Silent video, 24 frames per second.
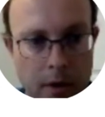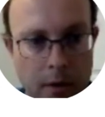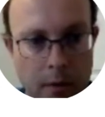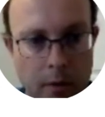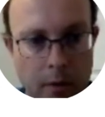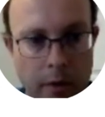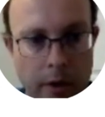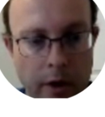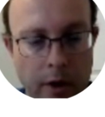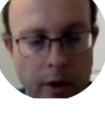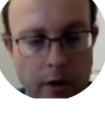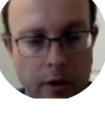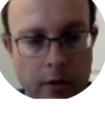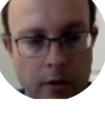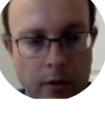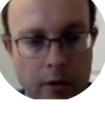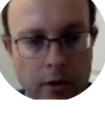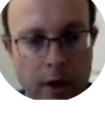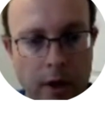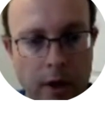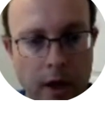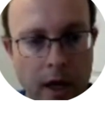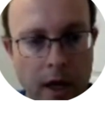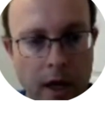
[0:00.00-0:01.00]
we
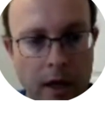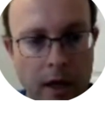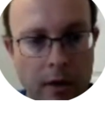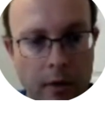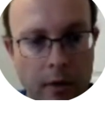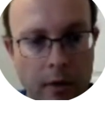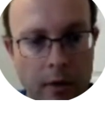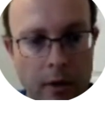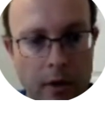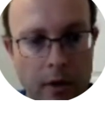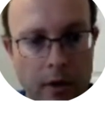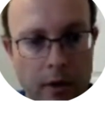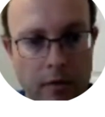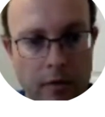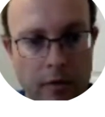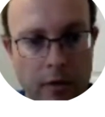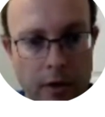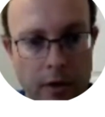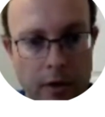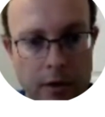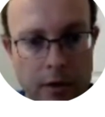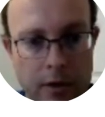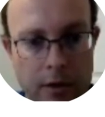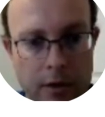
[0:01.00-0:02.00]
use the handwritten
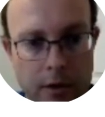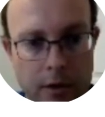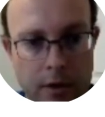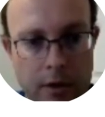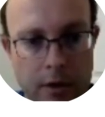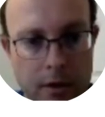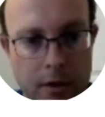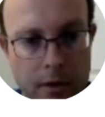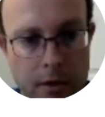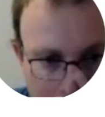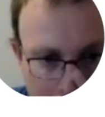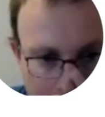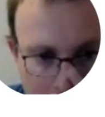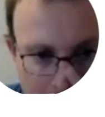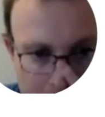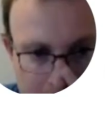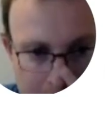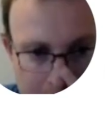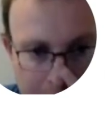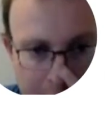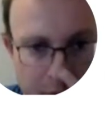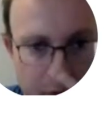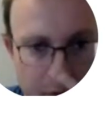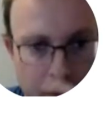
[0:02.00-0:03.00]
function. They
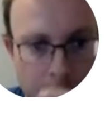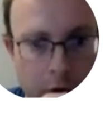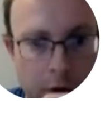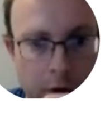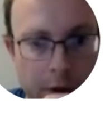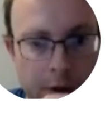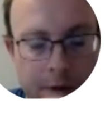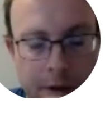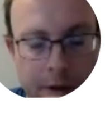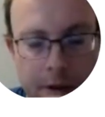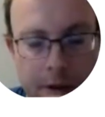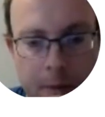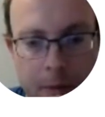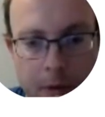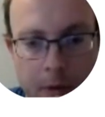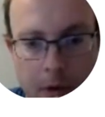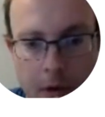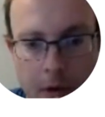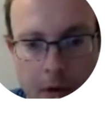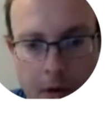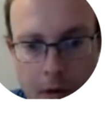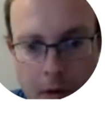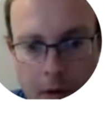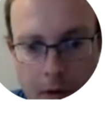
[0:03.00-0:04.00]
say, for
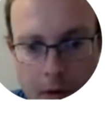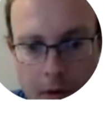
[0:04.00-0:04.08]
example,